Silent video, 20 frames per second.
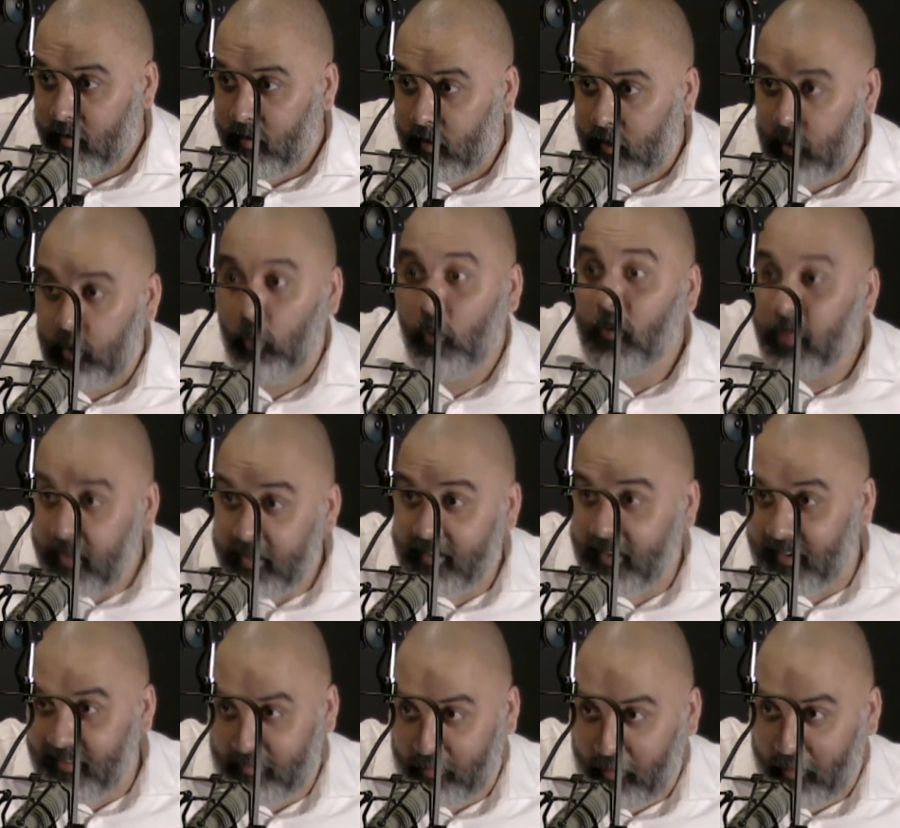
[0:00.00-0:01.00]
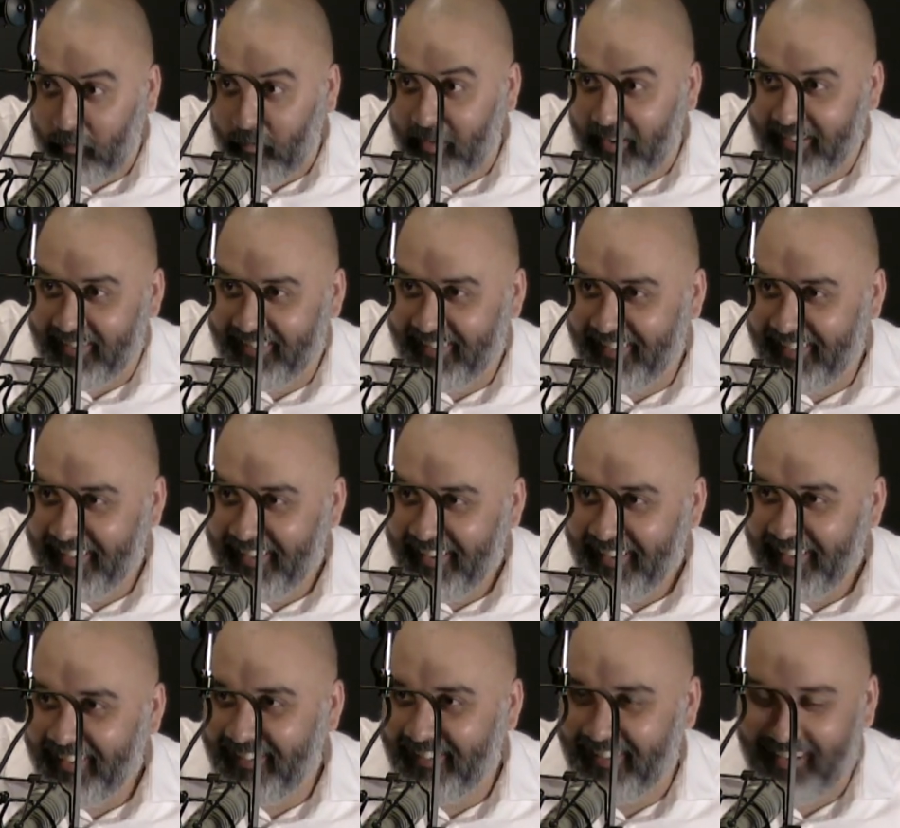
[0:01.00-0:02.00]
you're the desperate one.
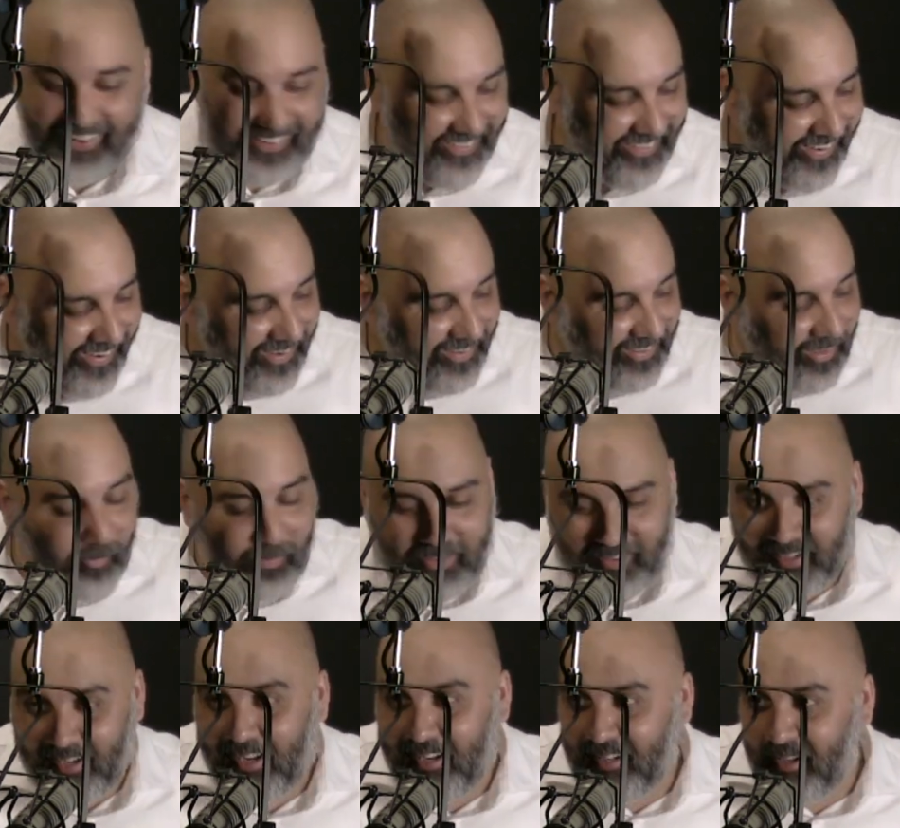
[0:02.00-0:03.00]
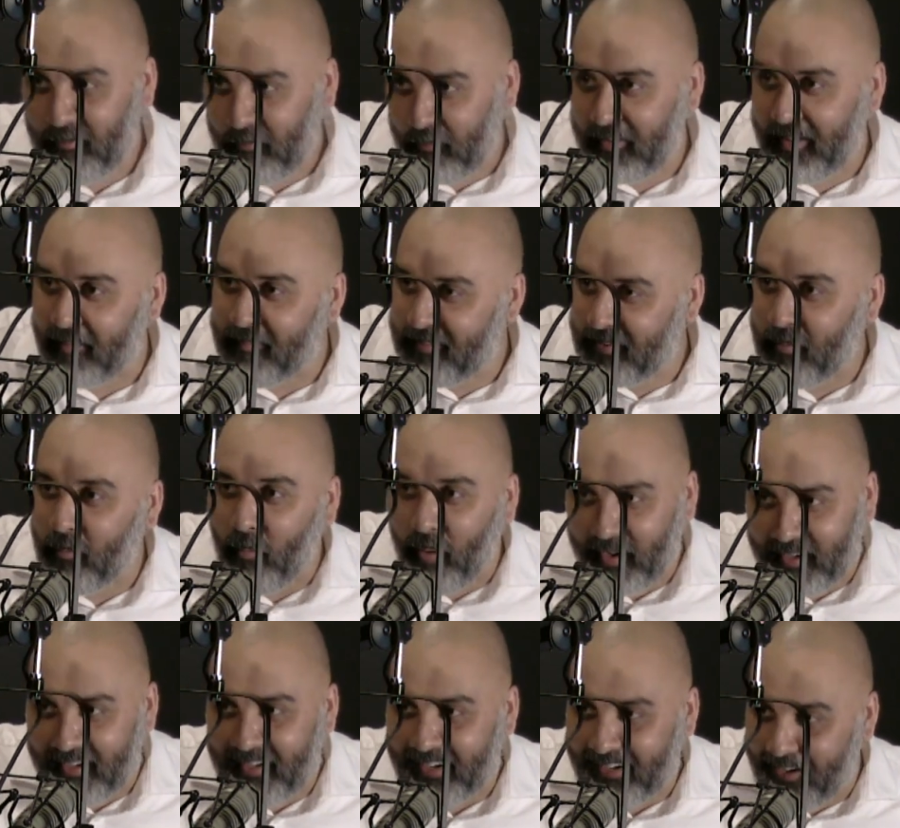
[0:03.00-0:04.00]
So it's easy for them to want
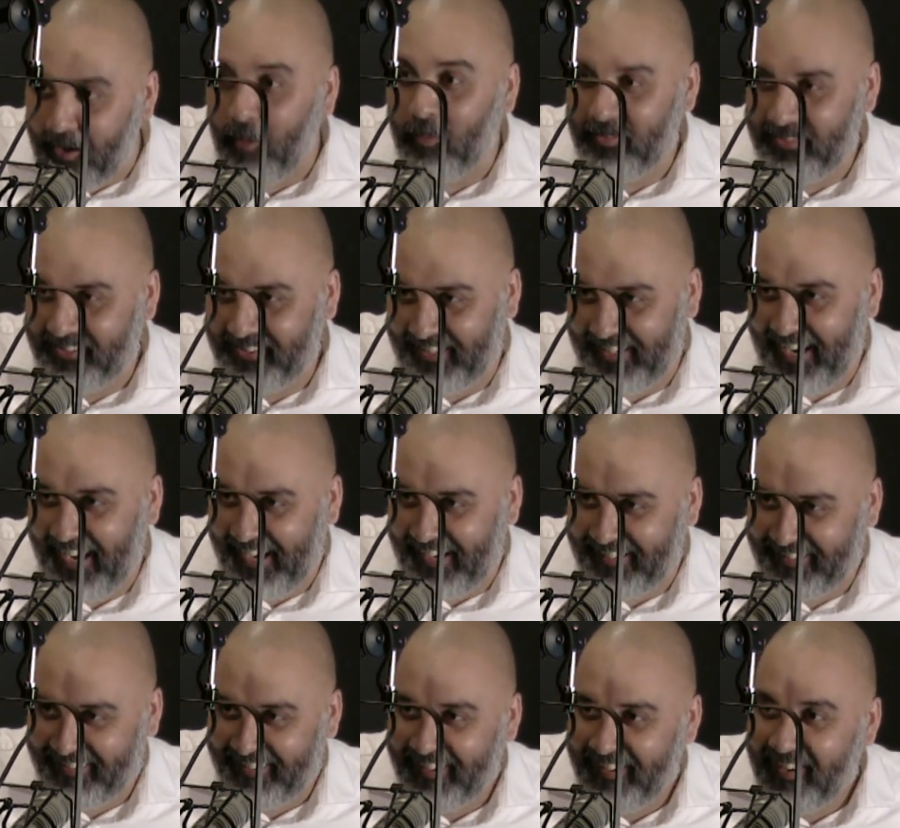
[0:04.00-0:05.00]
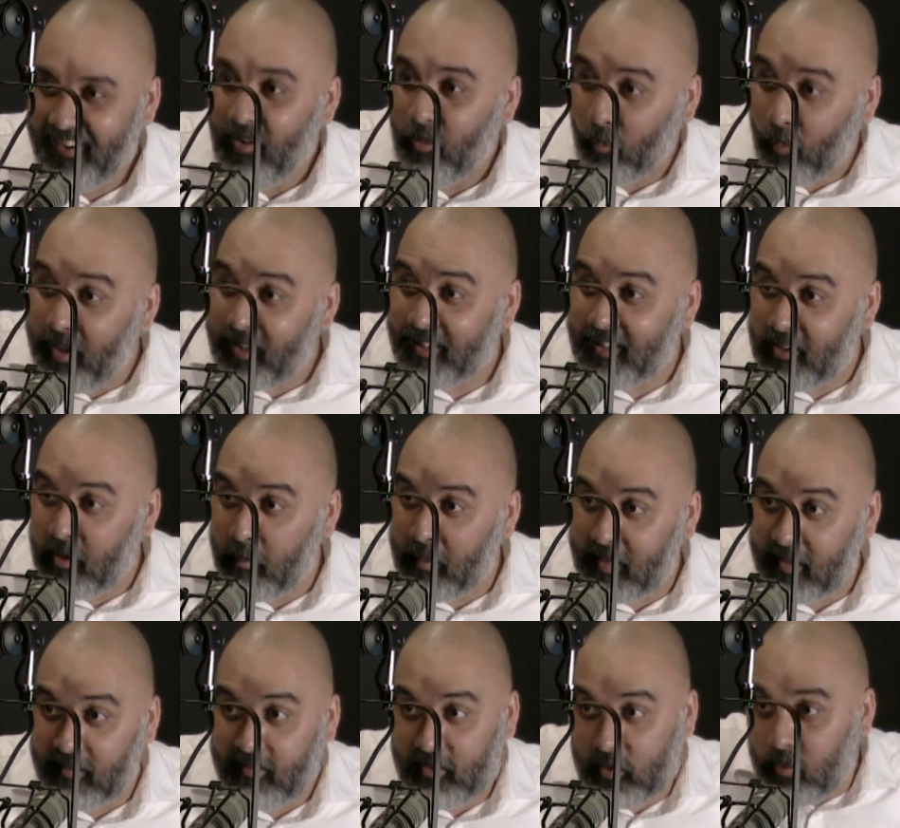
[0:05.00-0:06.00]
to negotiate with you
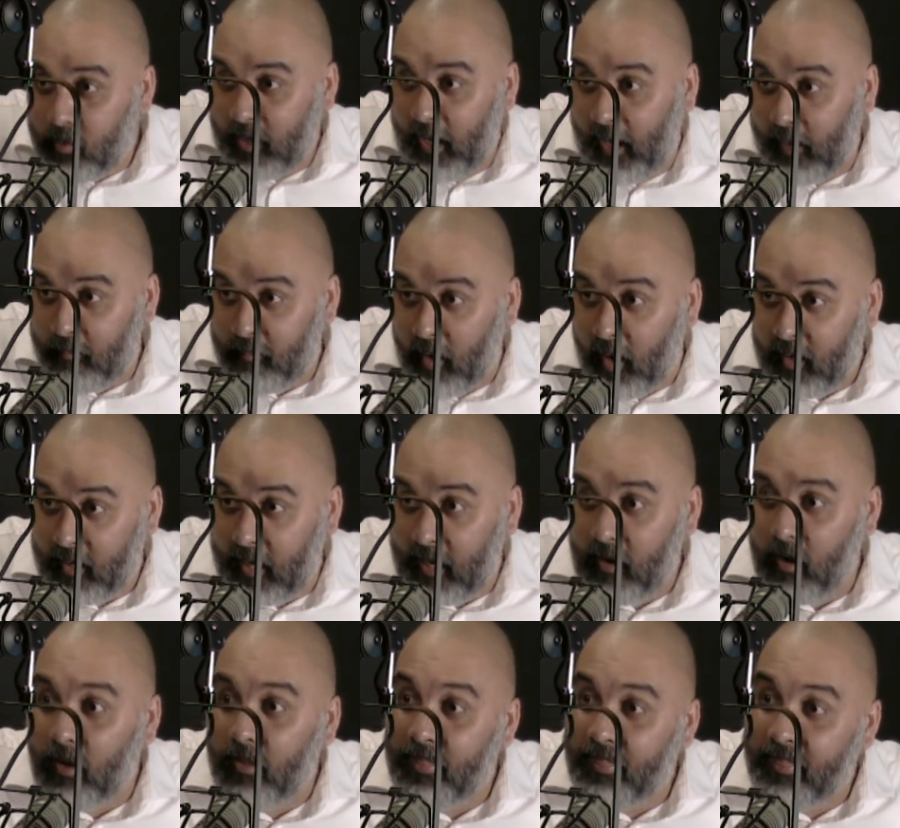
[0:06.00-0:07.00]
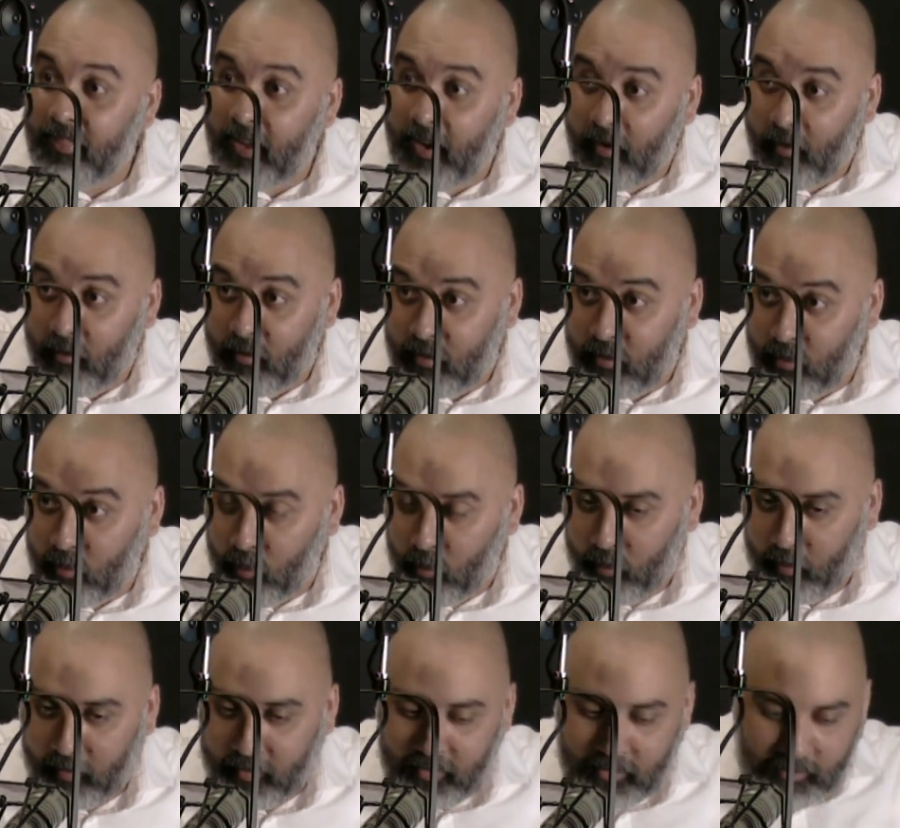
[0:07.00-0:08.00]
because you came knocking on their
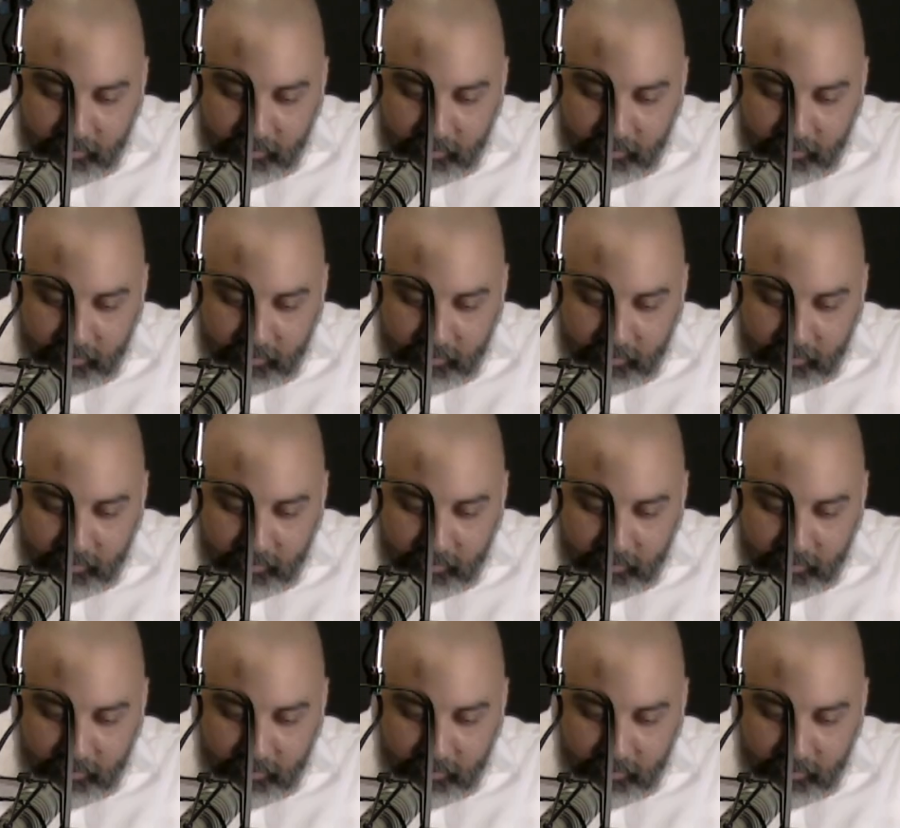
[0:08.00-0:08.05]
door.